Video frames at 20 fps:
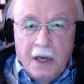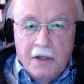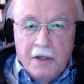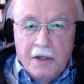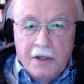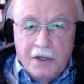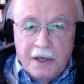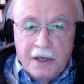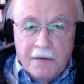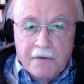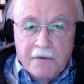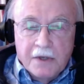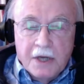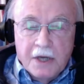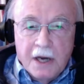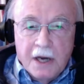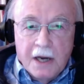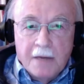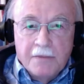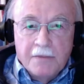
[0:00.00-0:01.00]
several
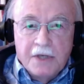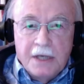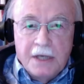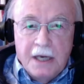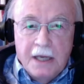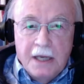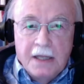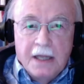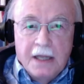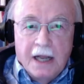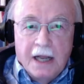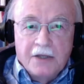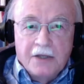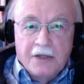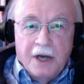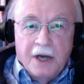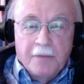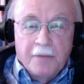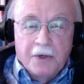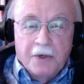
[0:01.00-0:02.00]
times in that
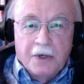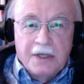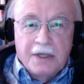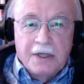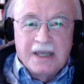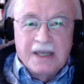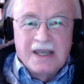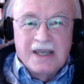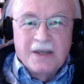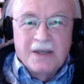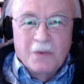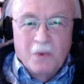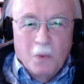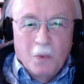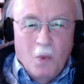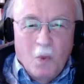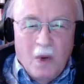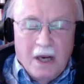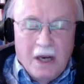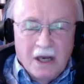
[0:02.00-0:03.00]
chapter, he says,
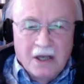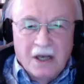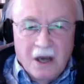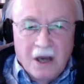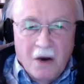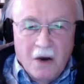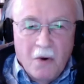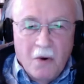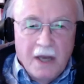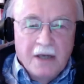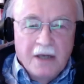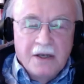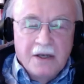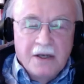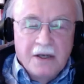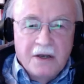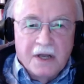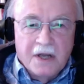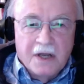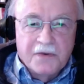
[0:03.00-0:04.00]
we could go into
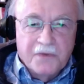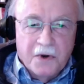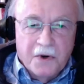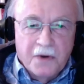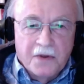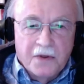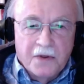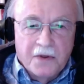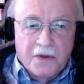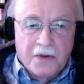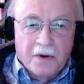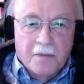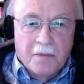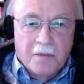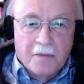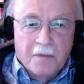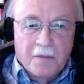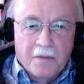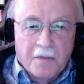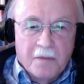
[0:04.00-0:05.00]
this further,
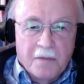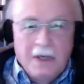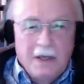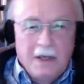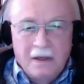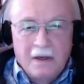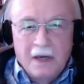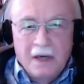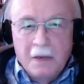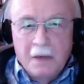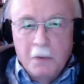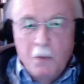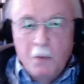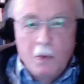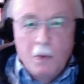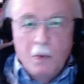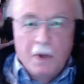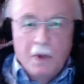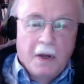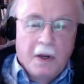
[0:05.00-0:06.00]
but we,
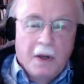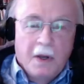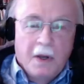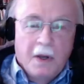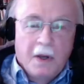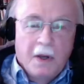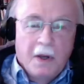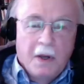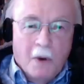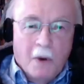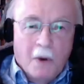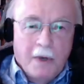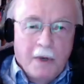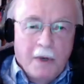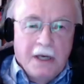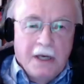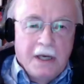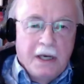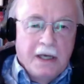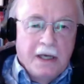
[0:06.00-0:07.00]
what we
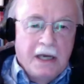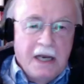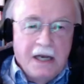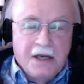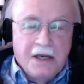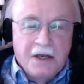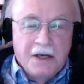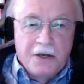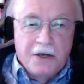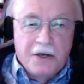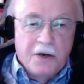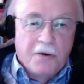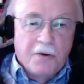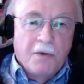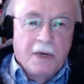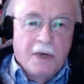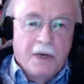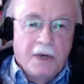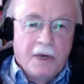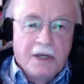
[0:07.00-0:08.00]
really need to
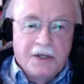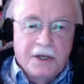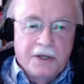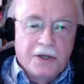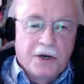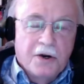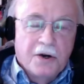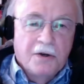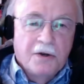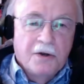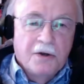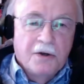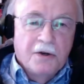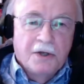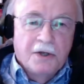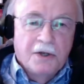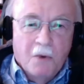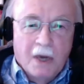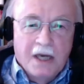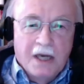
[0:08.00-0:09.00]
do is to turn
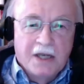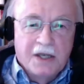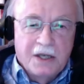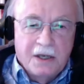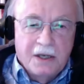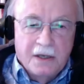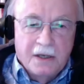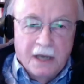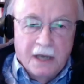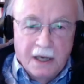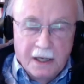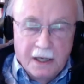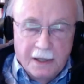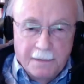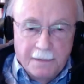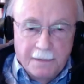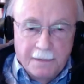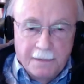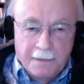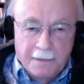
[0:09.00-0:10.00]
to what is
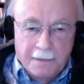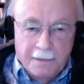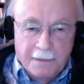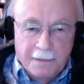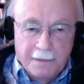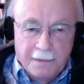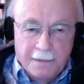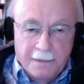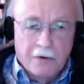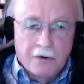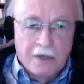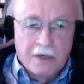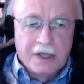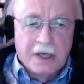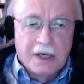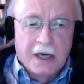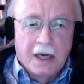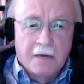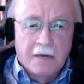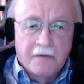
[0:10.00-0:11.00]
um,
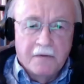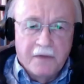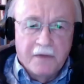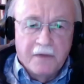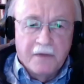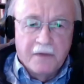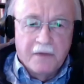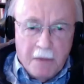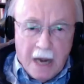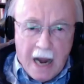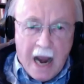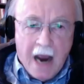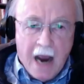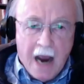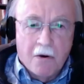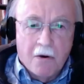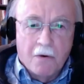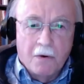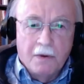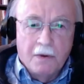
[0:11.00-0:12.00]
characteristic of them
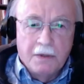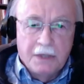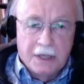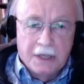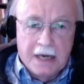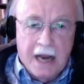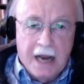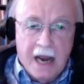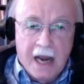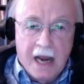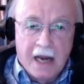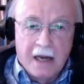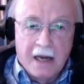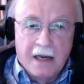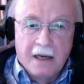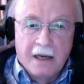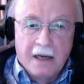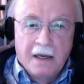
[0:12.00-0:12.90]
now, today,